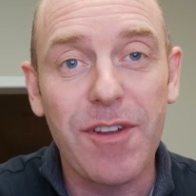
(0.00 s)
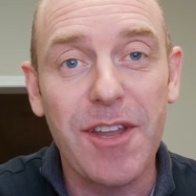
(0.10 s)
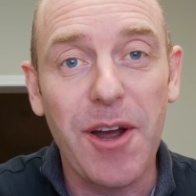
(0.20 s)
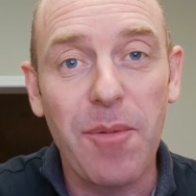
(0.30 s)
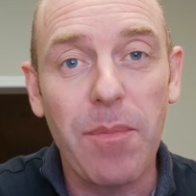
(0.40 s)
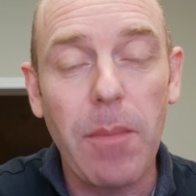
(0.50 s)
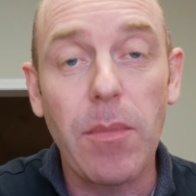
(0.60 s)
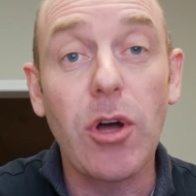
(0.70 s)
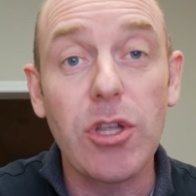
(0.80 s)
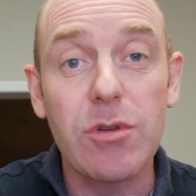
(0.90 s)
the video.
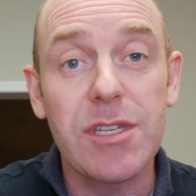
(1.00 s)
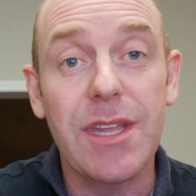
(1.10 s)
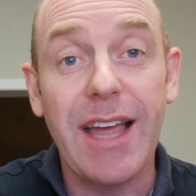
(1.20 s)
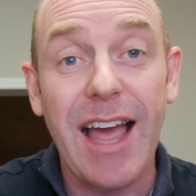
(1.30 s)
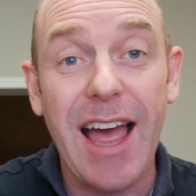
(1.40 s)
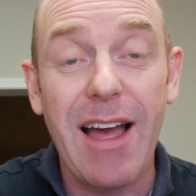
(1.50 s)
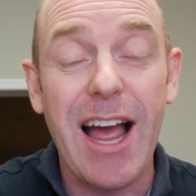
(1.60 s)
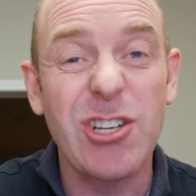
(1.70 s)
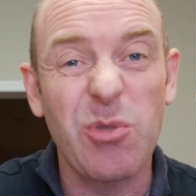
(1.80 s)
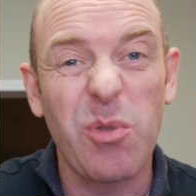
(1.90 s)
I'm not using the
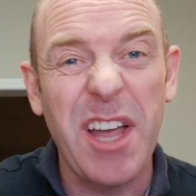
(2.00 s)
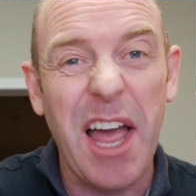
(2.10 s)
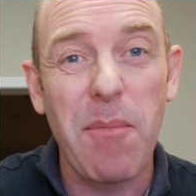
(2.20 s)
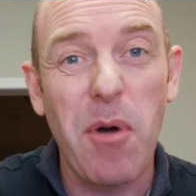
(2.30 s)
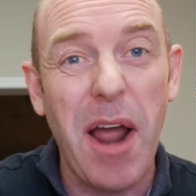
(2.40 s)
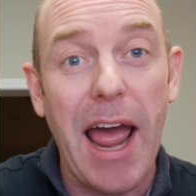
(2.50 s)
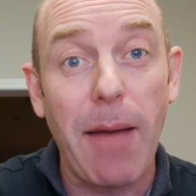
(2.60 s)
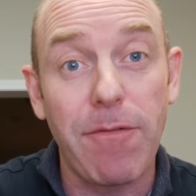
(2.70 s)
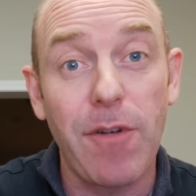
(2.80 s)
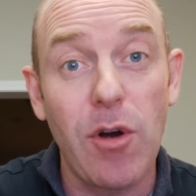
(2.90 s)
actual camera
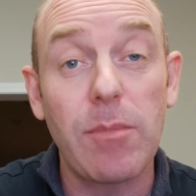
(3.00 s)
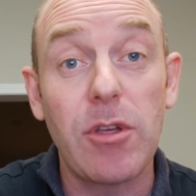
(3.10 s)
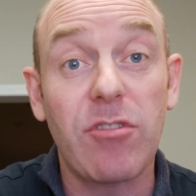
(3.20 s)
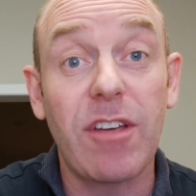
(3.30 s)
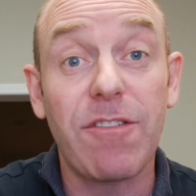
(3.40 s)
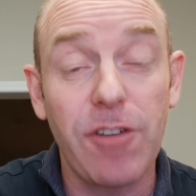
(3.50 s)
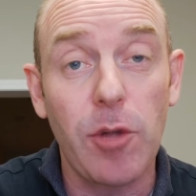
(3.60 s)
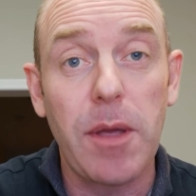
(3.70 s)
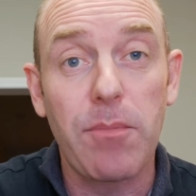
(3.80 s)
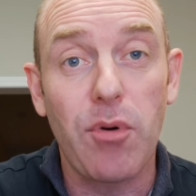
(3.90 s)
app though, I'm using
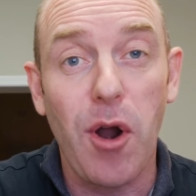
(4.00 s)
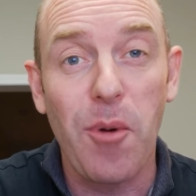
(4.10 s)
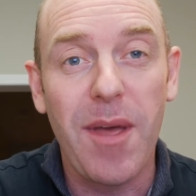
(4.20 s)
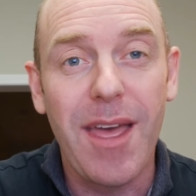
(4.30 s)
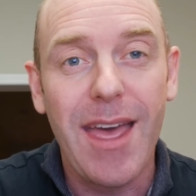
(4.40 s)
Filmic Pro,